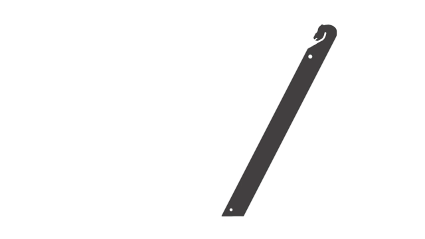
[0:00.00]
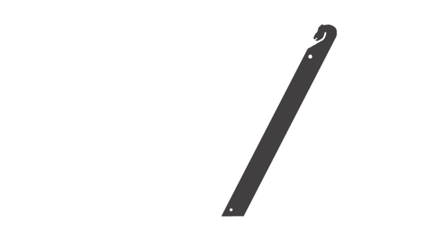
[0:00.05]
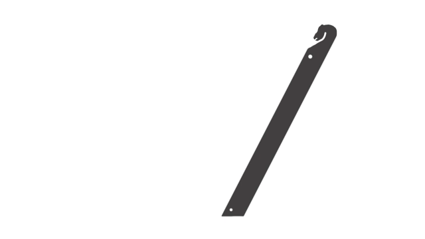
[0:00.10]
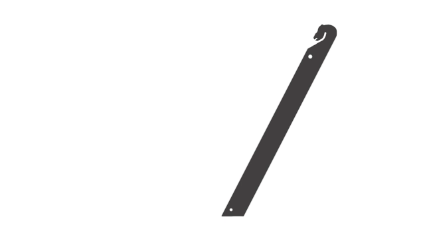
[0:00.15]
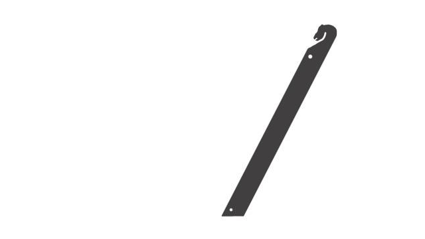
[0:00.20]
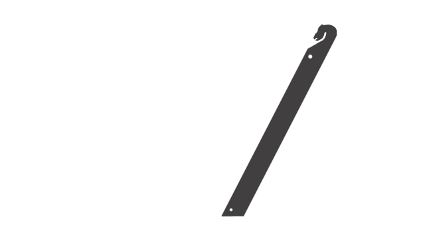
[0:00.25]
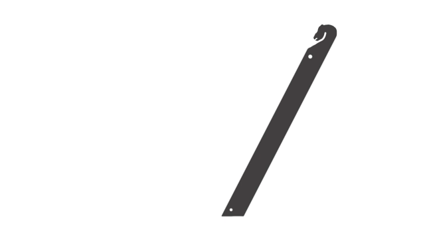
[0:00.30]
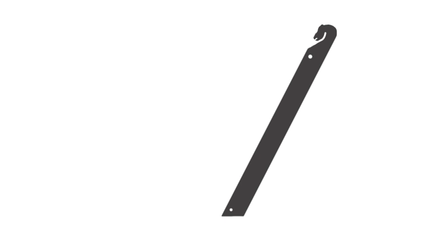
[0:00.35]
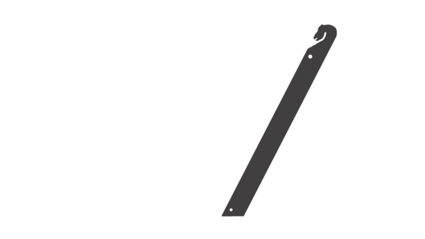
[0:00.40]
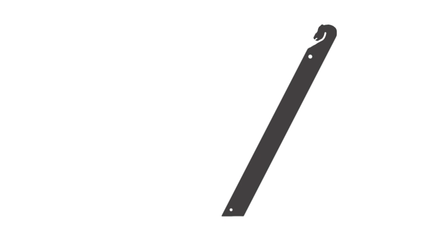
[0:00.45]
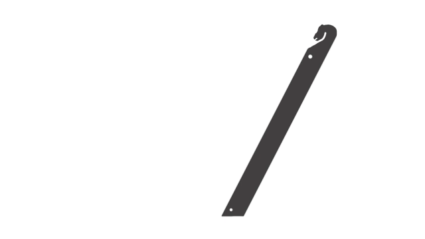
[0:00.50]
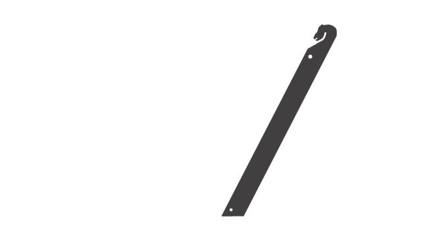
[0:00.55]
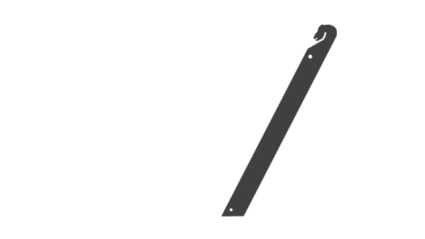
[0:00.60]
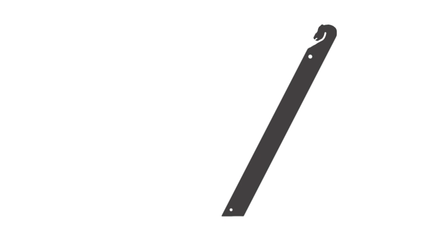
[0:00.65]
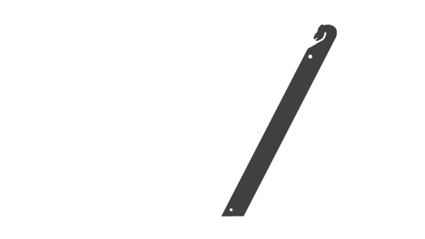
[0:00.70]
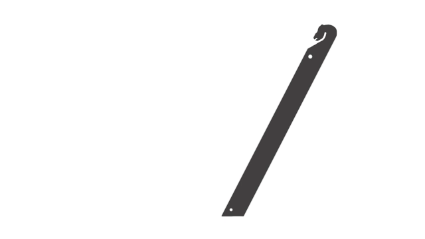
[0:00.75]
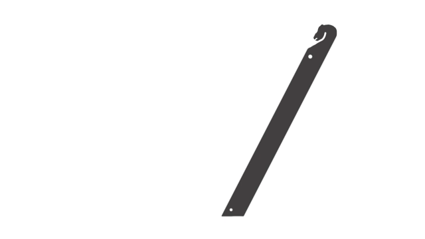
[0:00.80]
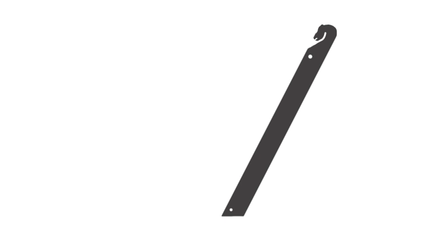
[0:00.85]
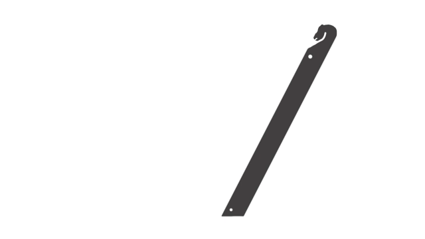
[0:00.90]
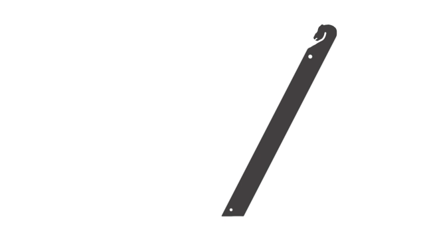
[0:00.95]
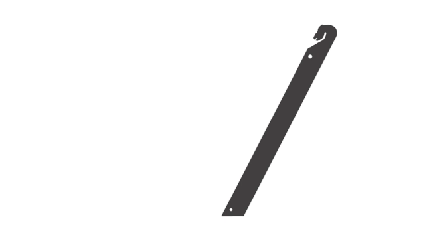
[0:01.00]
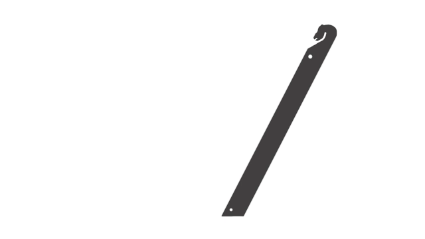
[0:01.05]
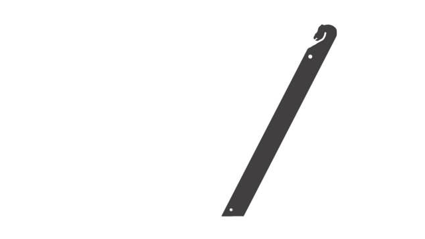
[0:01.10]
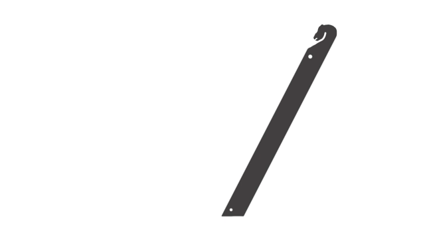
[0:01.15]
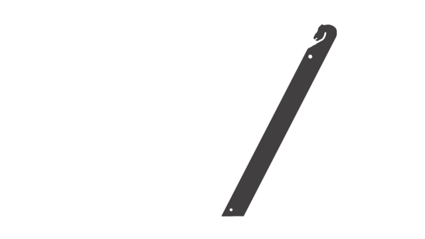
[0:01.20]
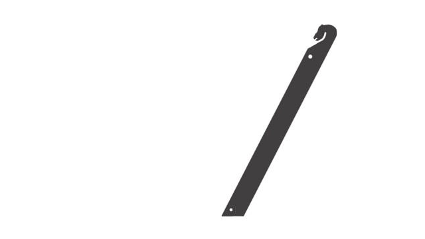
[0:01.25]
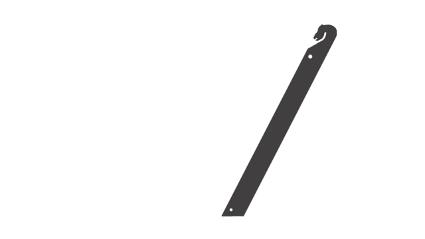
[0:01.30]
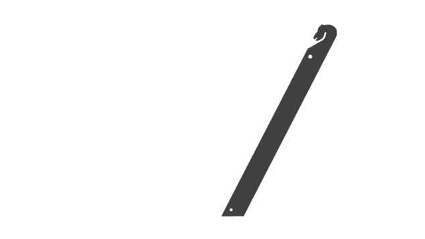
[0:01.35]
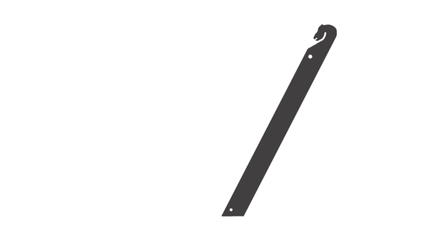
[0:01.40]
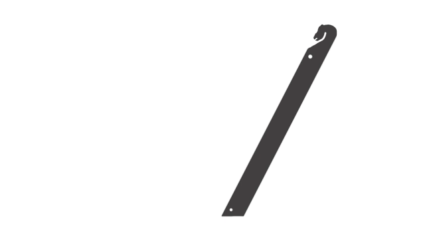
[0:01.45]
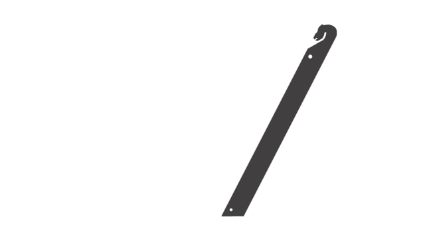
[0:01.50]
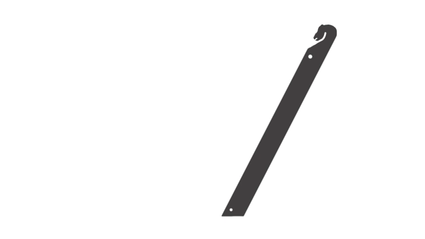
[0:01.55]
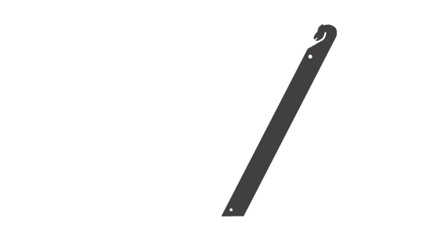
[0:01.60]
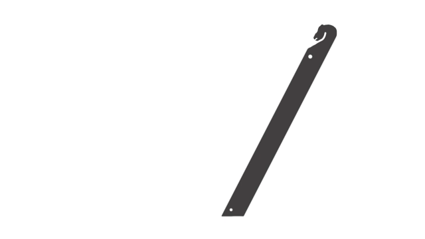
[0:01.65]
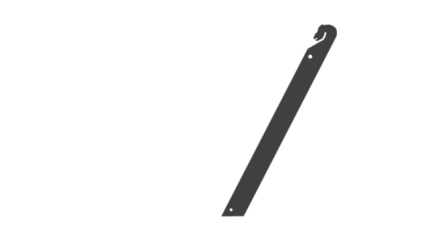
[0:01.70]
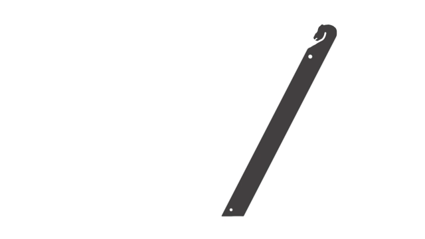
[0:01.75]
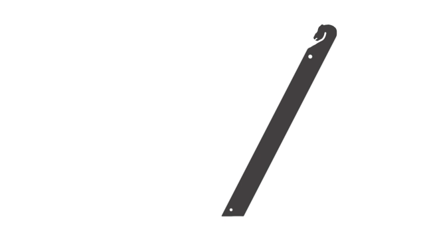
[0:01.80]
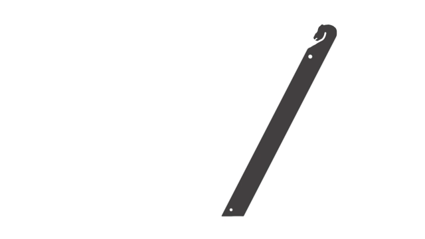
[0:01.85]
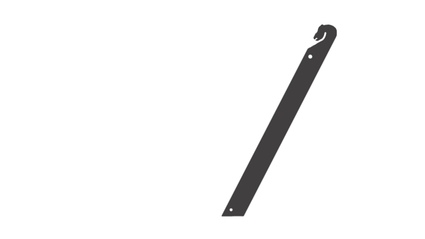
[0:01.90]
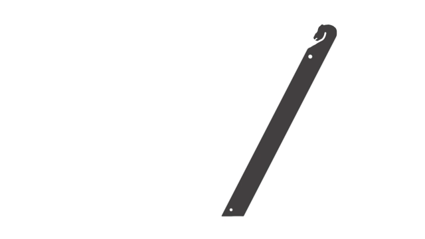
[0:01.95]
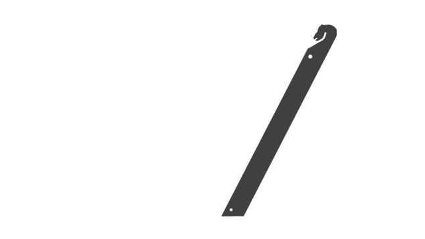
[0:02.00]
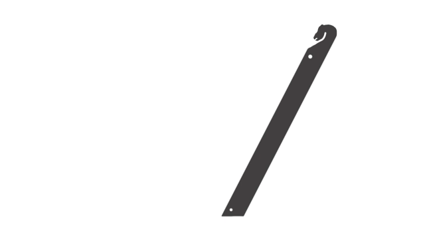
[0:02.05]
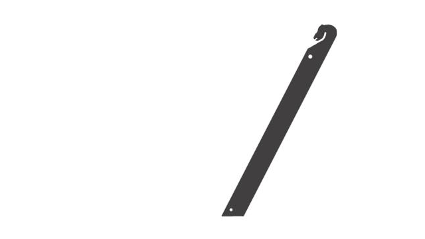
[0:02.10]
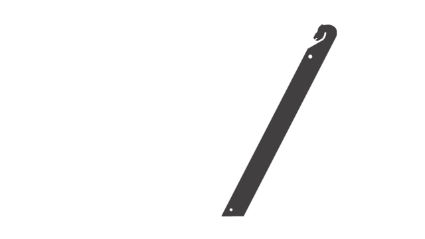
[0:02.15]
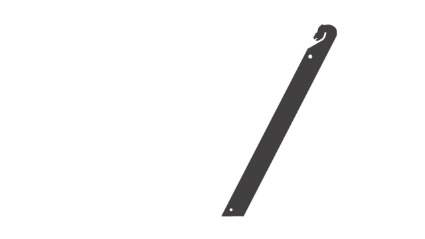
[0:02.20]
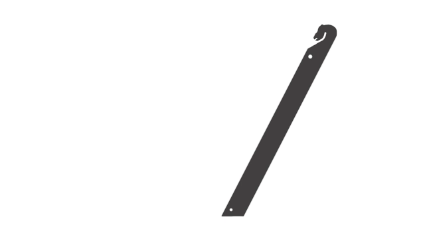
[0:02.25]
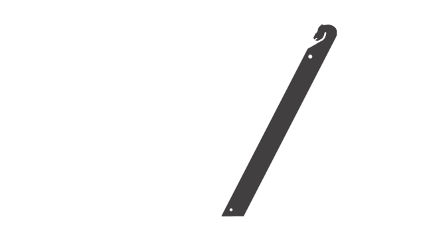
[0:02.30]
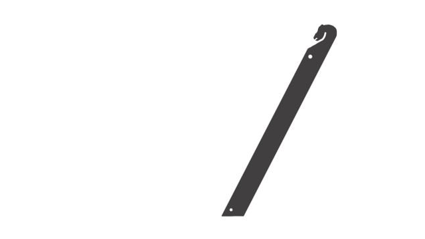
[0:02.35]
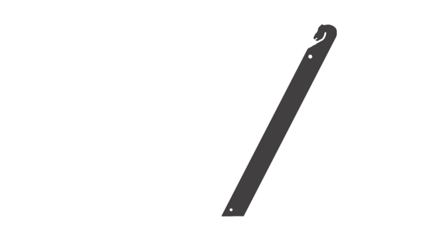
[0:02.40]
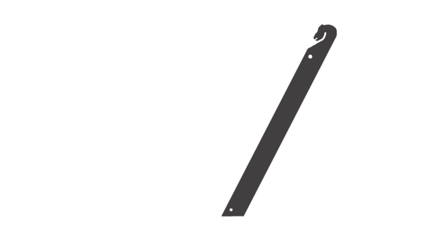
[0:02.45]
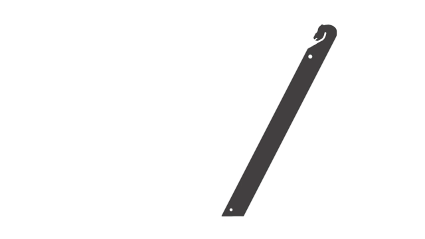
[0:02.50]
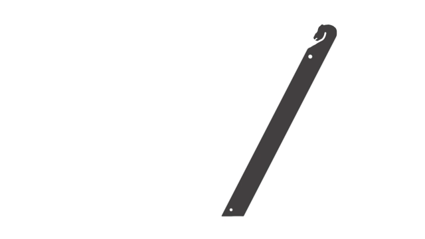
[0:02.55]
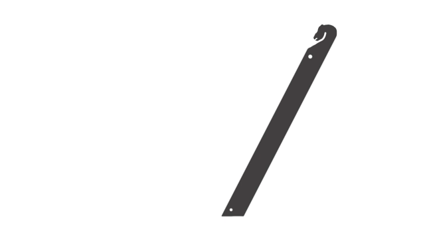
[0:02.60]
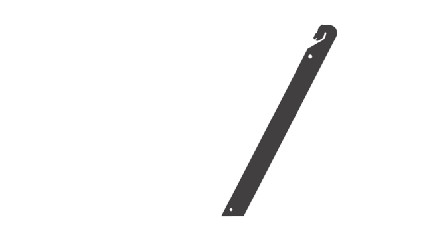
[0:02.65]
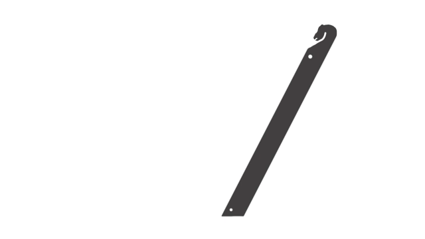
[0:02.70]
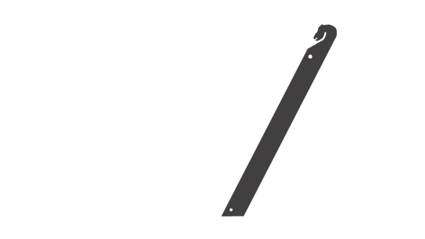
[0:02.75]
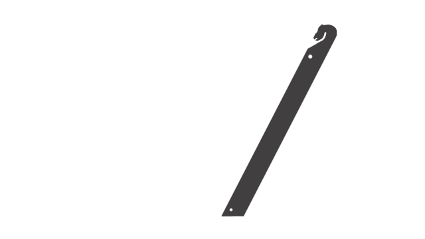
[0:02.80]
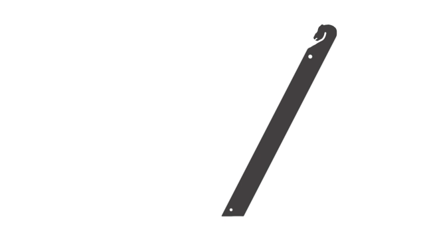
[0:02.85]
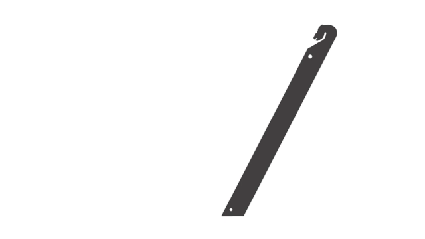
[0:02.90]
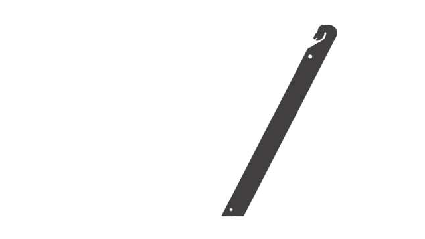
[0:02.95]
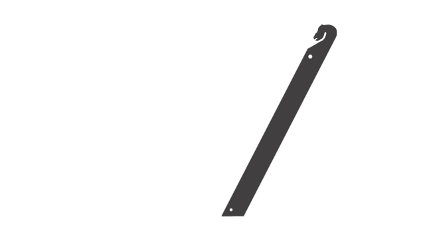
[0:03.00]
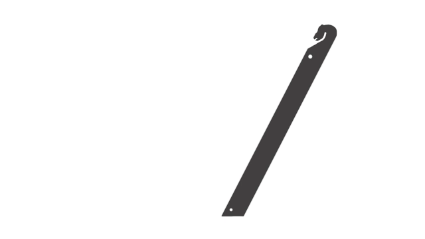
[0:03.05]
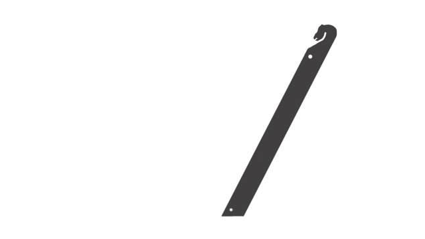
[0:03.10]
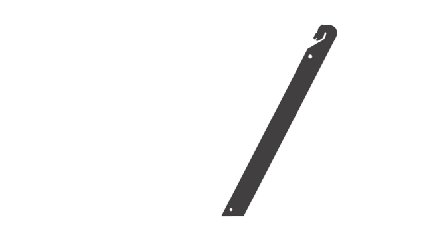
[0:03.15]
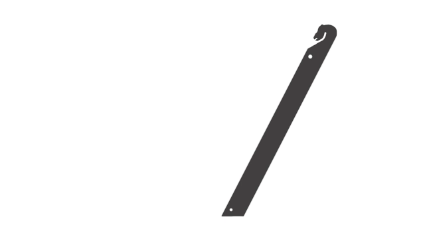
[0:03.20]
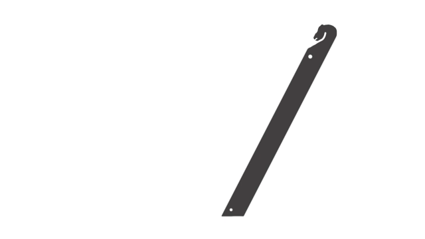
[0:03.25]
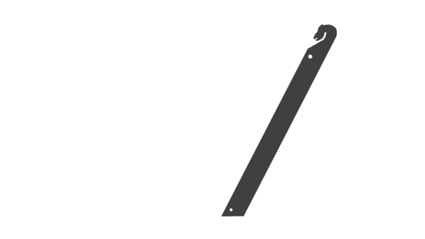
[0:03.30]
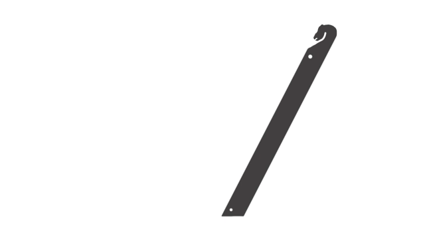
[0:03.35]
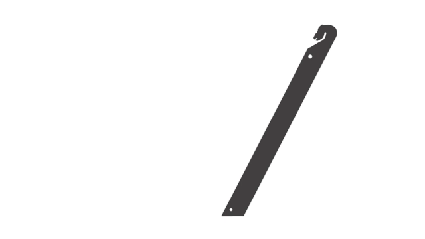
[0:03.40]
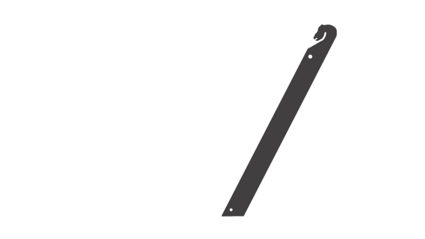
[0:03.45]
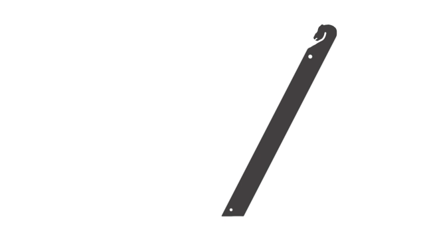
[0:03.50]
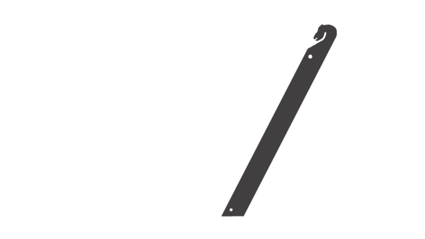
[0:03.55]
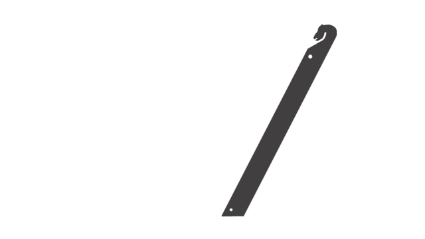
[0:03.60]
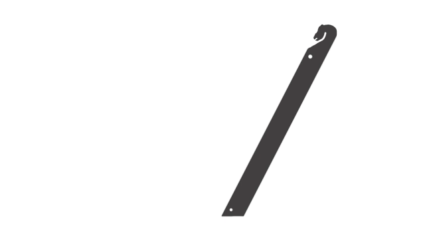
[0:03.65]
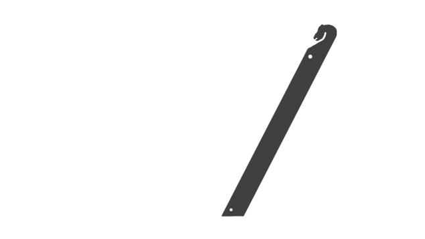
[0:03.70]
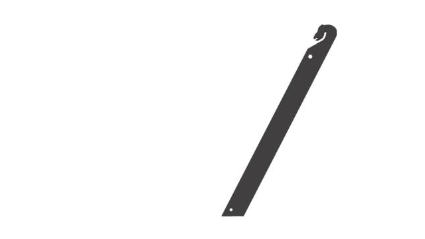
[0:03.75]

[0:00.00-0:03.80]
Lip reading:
(no speaker visible)